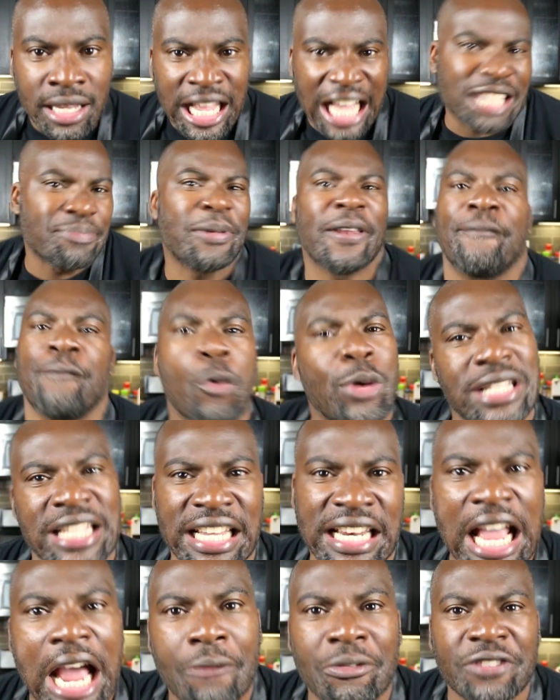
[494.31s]
I spent
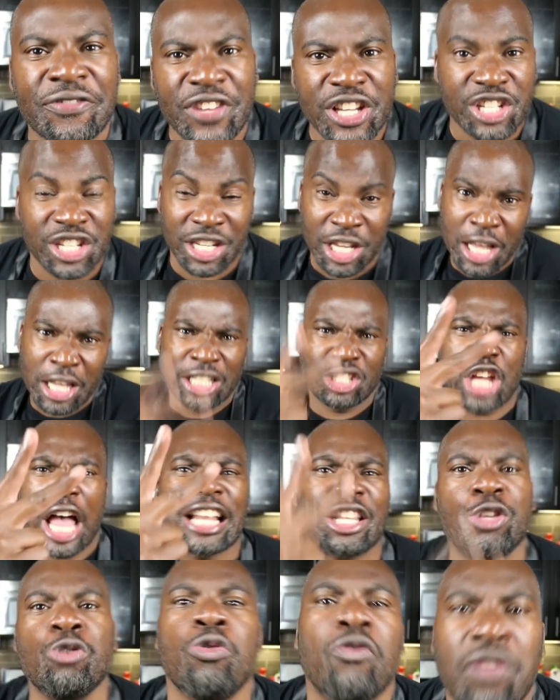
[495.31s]
14 hours fishing,
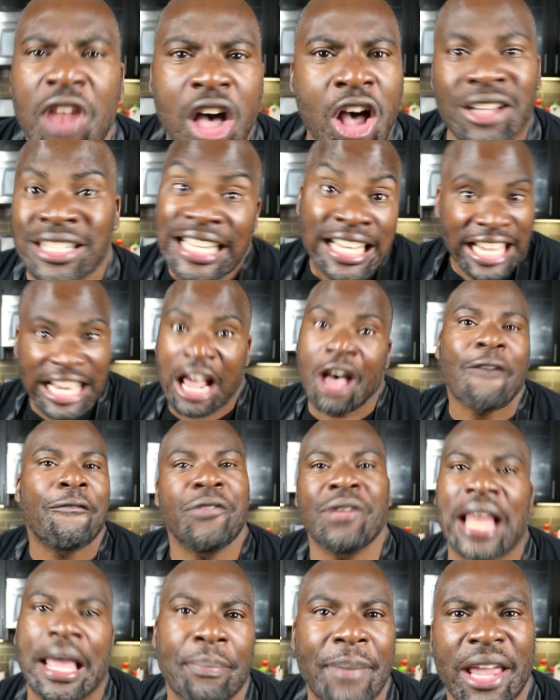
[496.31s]
shot 2 vlogs, and I don't
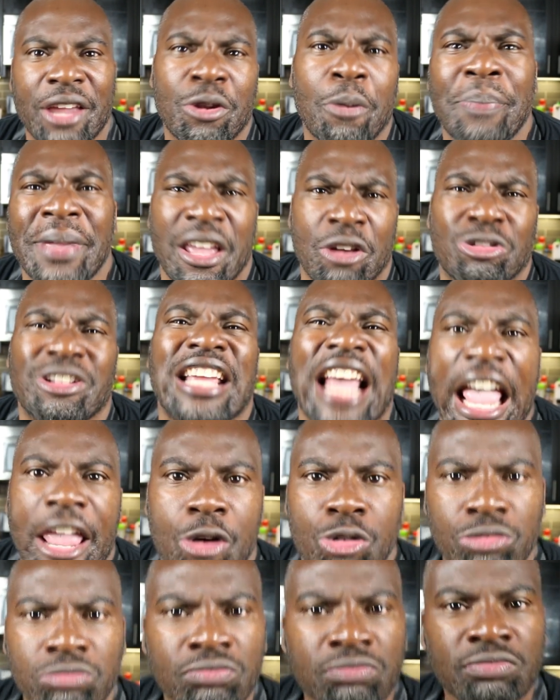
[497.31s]
feel like making no pico del
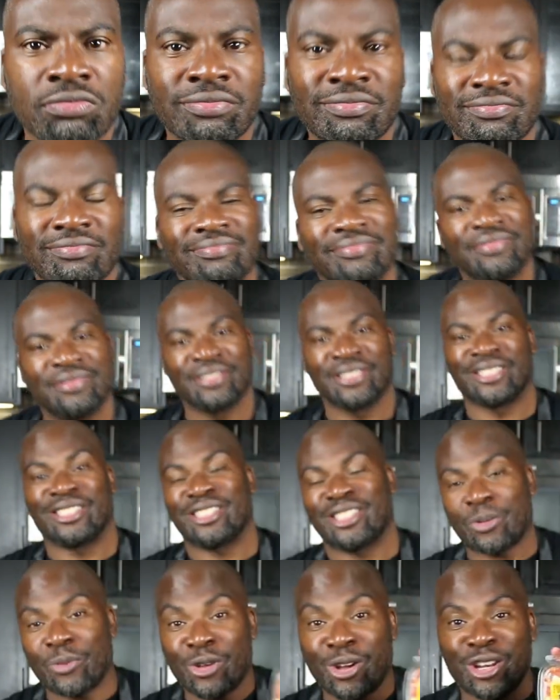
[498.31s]
gallo.
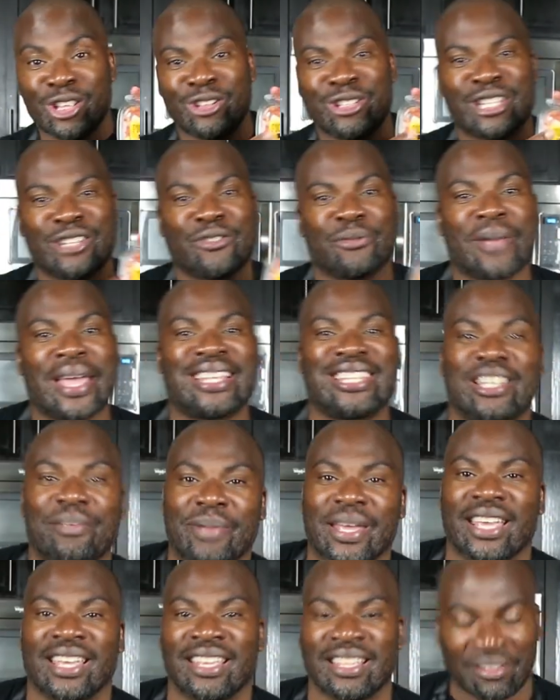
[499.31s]
So we're gonna use this from
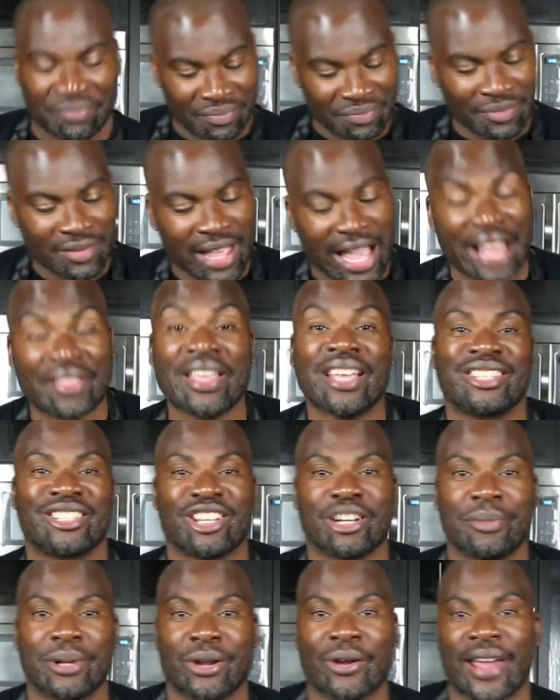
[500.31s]
HEB. I think it's
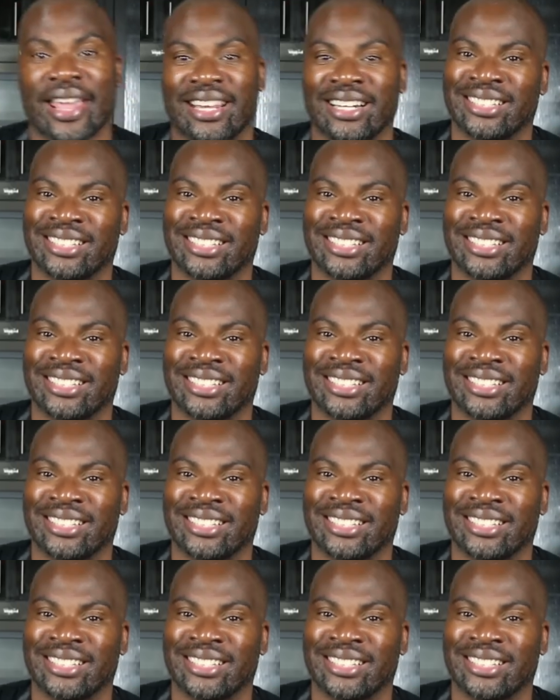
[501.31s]
gonna be great.